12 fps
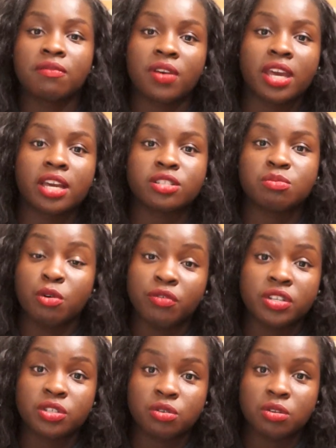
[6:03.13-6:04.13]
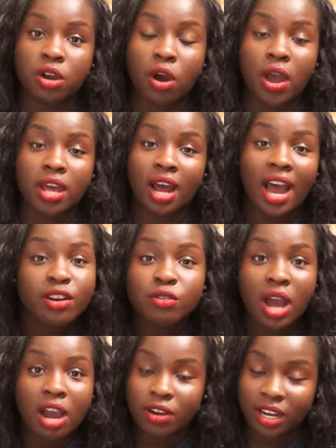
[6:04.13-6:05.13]
Vegas Movie Studio, and I do
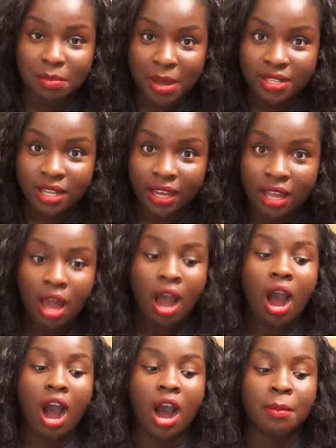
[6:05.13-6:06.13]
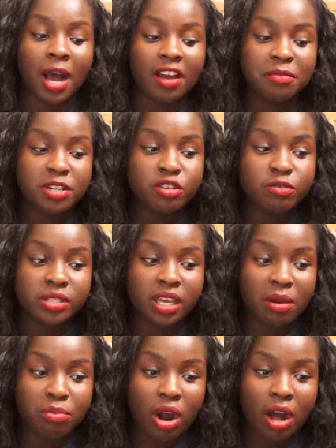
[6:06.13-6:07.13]
not recommend it. I've been using
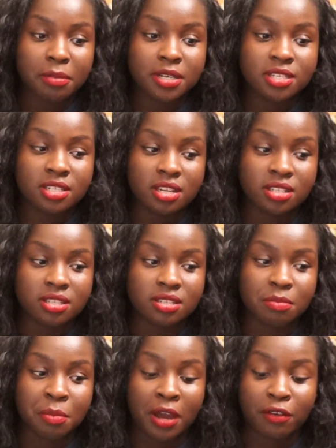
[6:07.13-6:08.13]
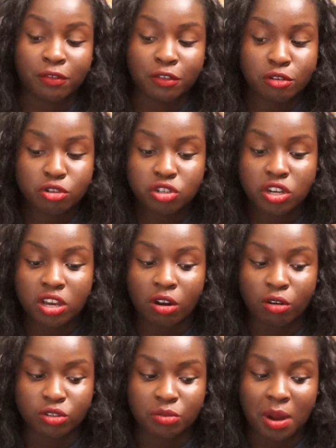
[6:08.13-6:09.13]
it probably since my first
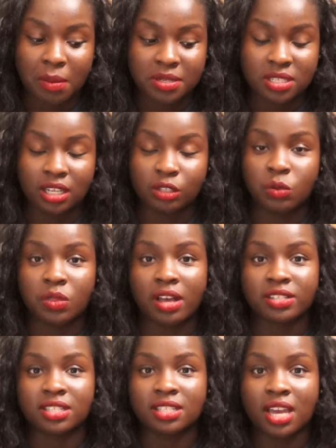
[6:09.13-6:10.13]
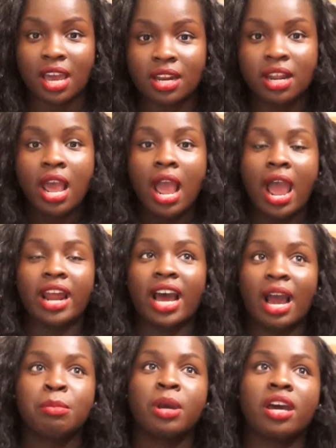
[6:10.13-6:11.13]
channel, so probably since like 2010, and
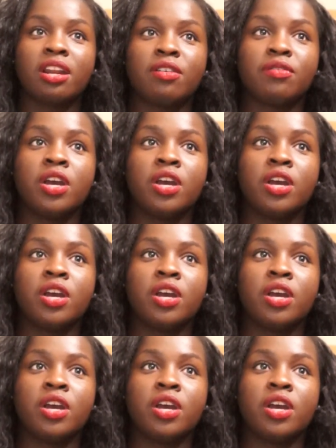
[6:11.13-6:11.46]
I'm kind of